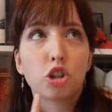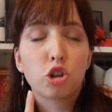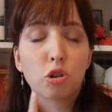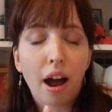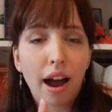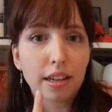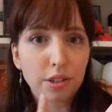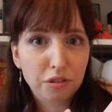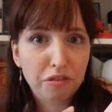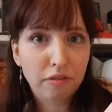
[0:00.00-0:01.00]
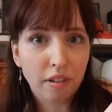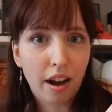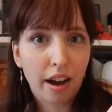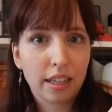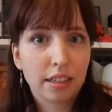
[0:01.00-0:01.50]
tries to
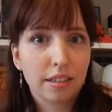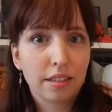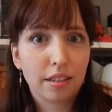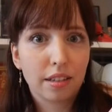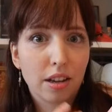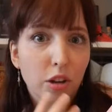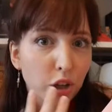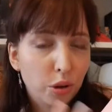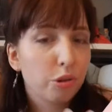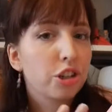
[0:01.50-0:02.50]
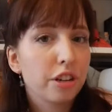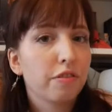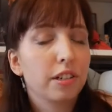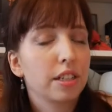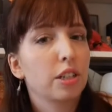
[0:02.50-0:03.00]
find huge
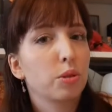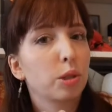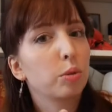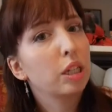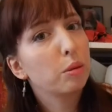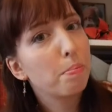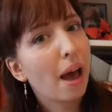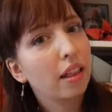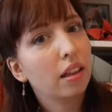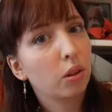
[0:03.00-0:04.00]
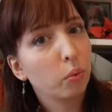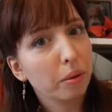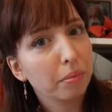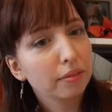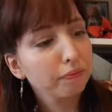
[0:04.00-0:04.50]
differences between men and
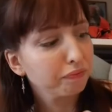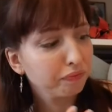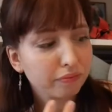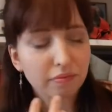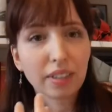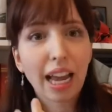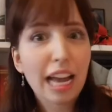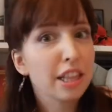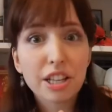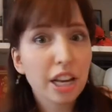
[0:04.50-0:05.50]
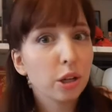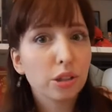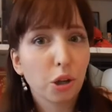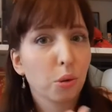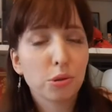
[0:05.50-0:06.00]
women, and that
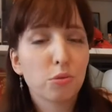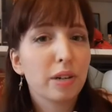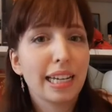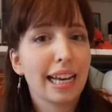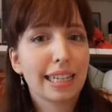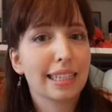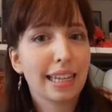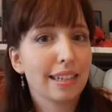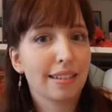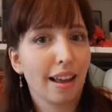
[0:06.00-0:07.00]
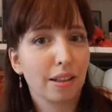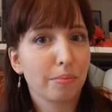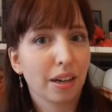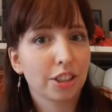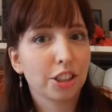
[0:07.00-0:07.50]
they don't really exist that
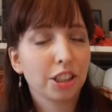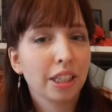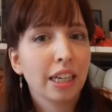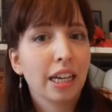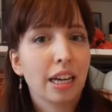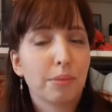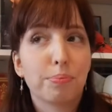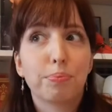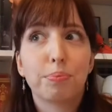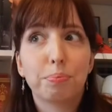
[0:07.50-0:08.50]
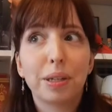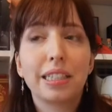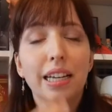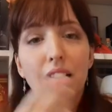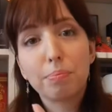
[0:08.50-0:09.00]
much. But
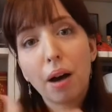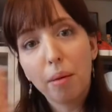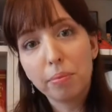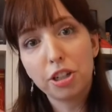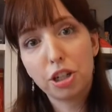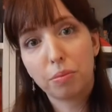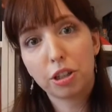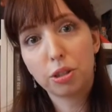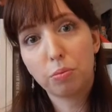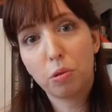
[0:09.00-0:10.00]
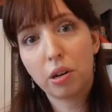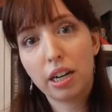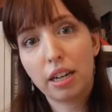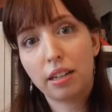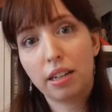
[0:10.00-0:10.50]
they get published much more
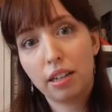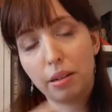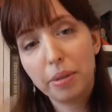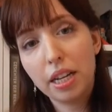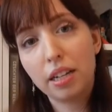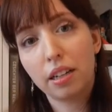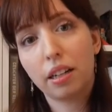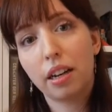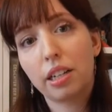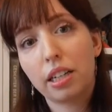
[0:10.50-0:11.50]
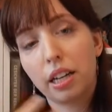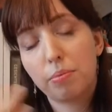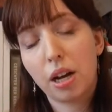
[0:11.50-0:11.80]
in the media, and they get